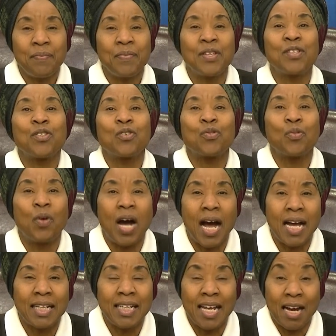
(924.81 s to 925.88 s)
This is
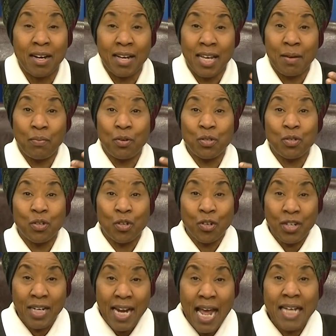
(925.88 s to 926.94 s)
why they are able to
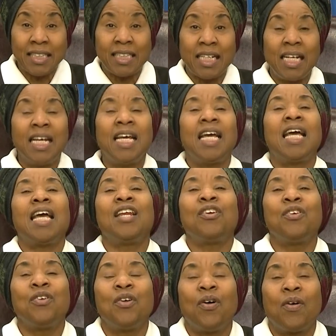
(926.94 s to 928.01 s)
connect and,
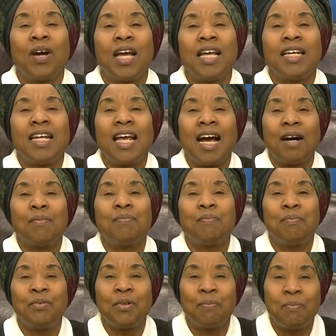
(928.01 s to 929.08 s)
you know, and they
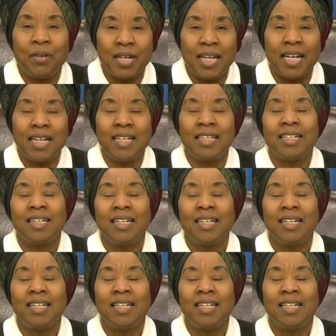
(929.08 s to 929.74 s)
have the breeding